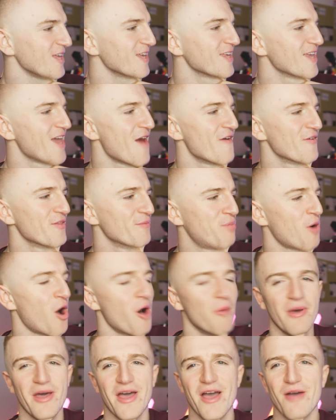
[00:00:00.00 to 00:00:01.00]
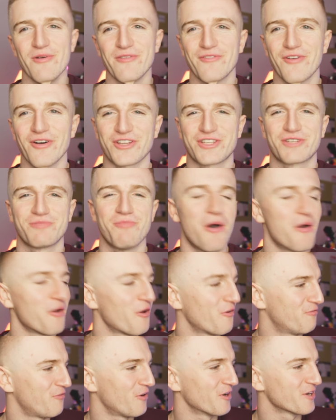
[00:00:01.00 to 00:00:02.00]
Yeah, at the bottom here, we've got a
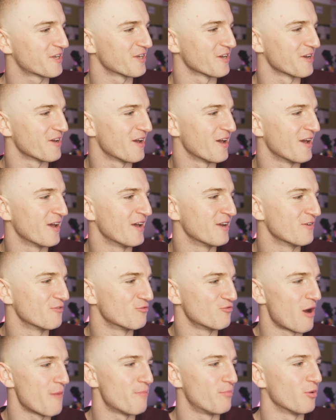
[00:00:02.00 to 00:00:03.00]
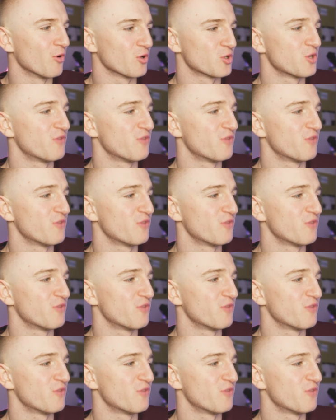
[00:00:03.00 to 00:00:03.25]
Smirnoff Vodka and Red Bull.